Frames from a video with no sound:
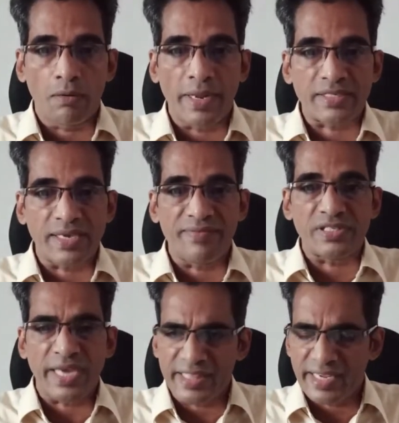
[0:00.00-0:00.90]
like
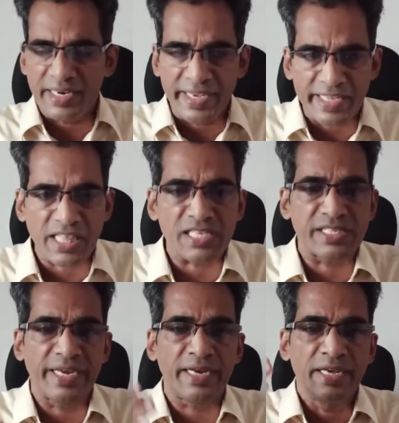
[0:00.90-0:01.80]
someone said, I think Nikita
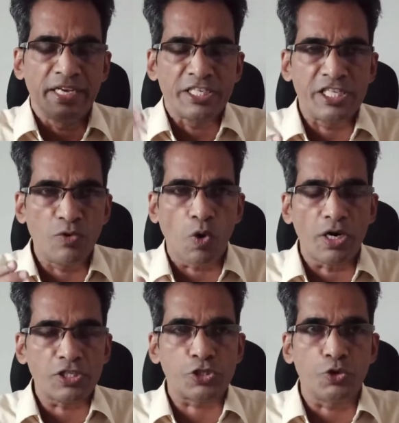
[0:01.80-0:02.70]
said, she
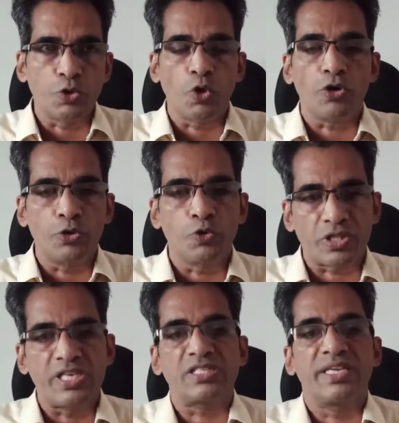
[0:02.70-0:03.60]
wants to know new
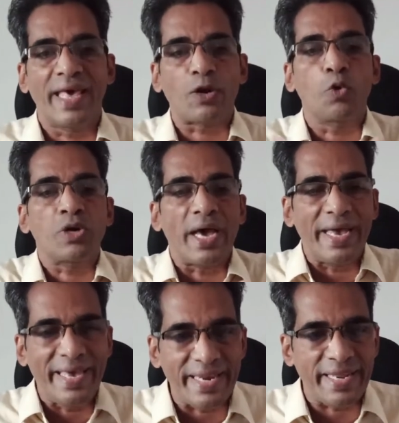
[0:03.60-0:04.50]
things in her own
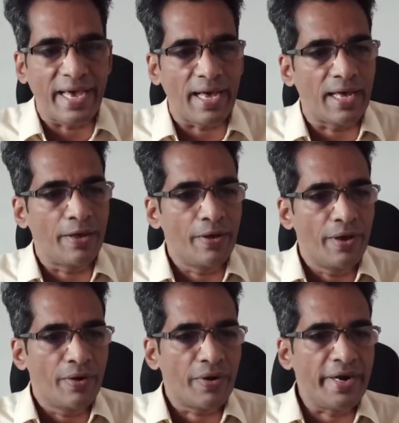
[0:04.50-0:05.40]
area,
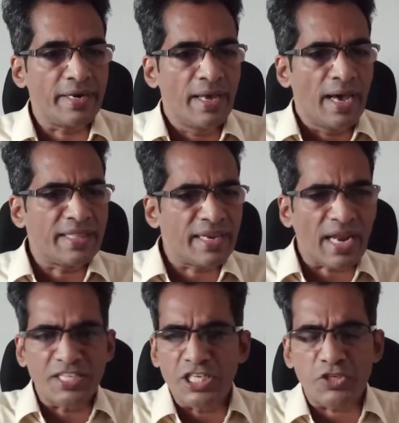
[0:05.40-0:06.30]
right? I think
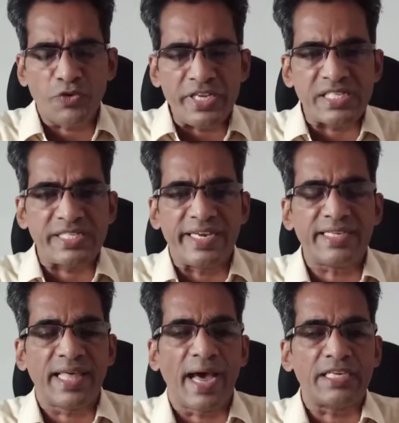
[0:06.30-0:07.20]
Rajeshwari
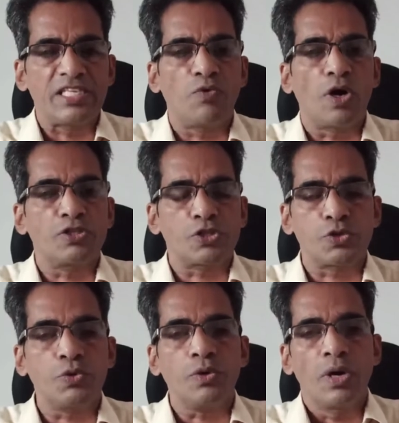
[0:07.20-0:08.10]
said that she wants
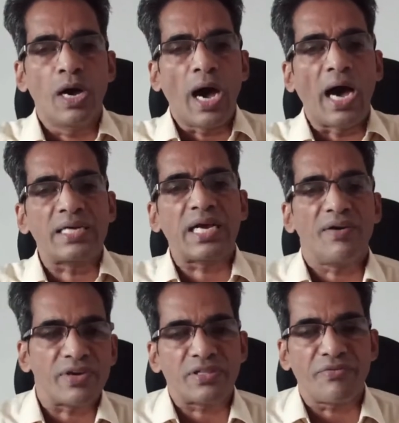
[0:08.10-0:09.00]
to
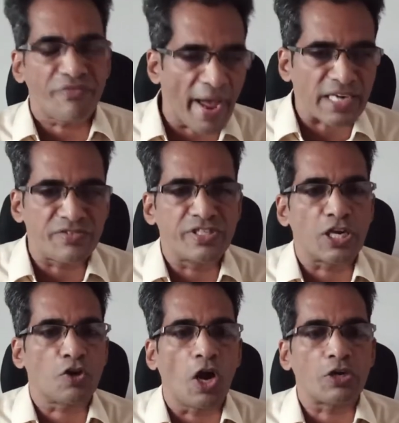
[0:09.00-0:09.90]
uncover the facts which
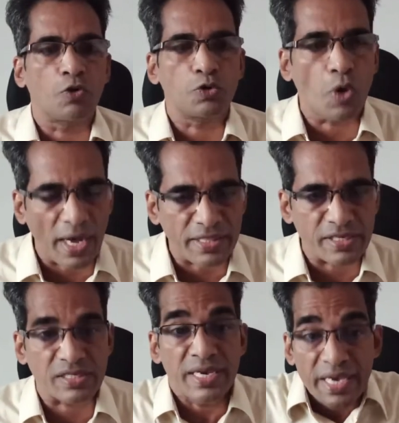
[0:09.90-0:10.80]
are not known to
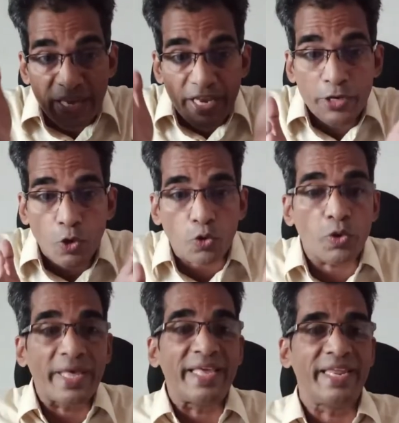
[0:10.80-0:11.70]
others in your
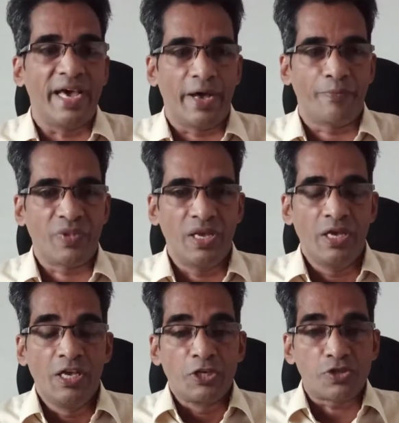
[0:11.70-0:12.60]
own area.
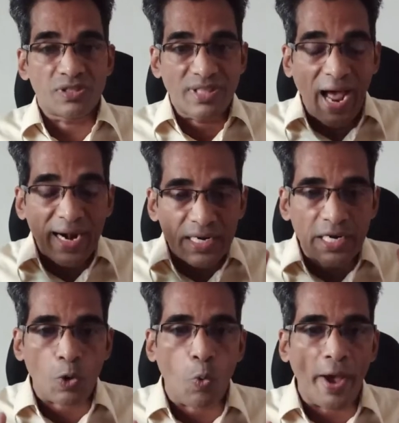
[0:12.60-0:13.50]
So that
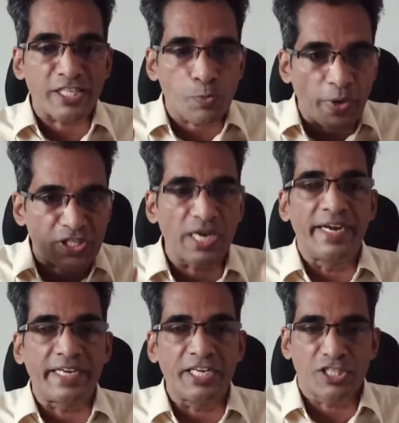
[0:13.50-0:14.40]
requires special
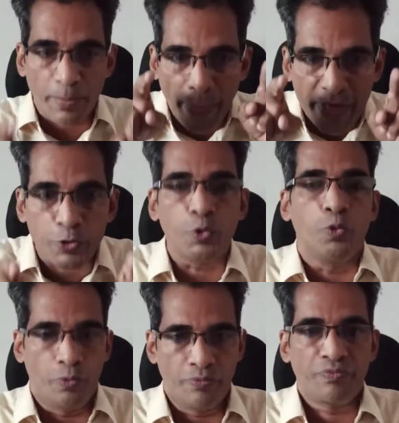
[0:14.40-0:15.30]
attention by you,